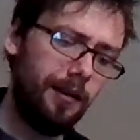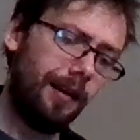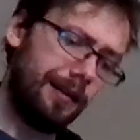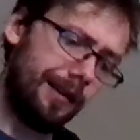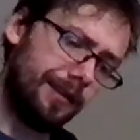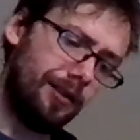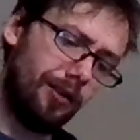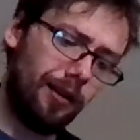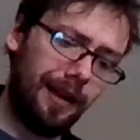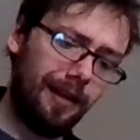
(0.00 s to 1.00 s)
And it's
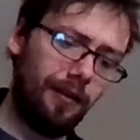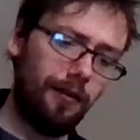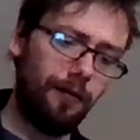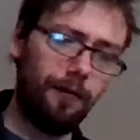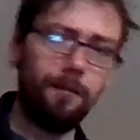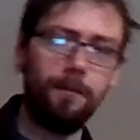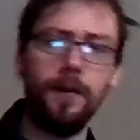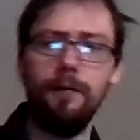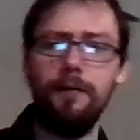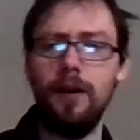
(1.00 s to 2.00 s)
not like the
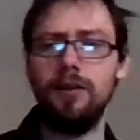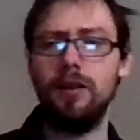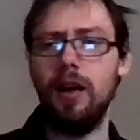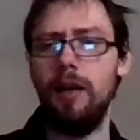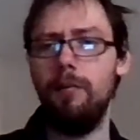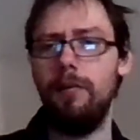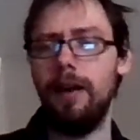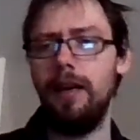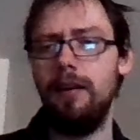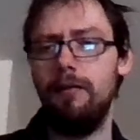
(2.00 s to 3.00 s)
first time
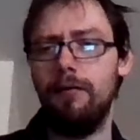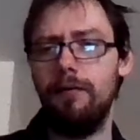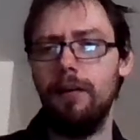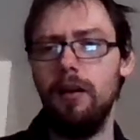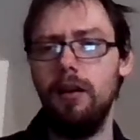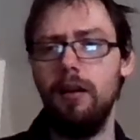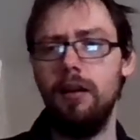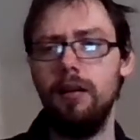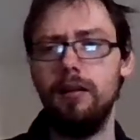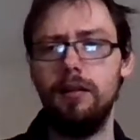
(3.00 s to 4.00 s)
they've
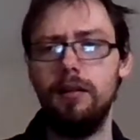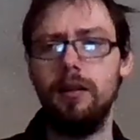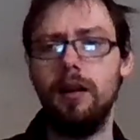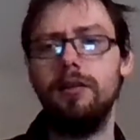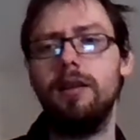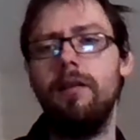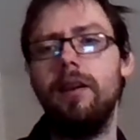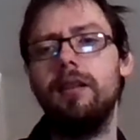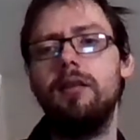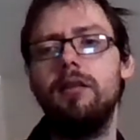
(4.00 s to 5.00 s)
done
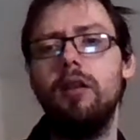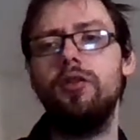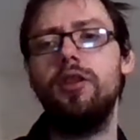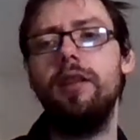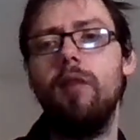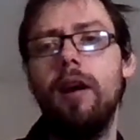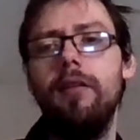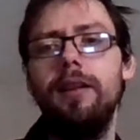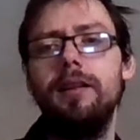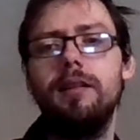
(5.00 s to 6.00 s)
something dodgy where
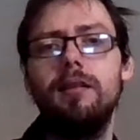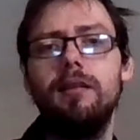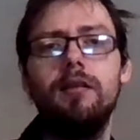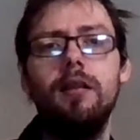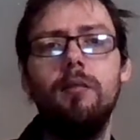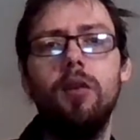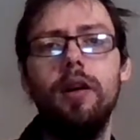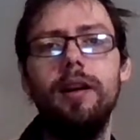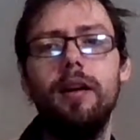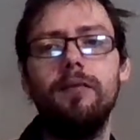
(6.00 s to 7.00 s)
it's to the
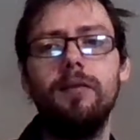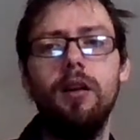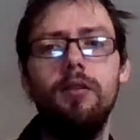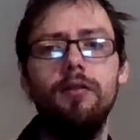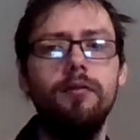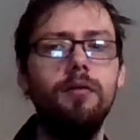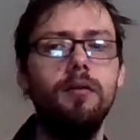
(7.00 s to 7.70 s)
point I've gone,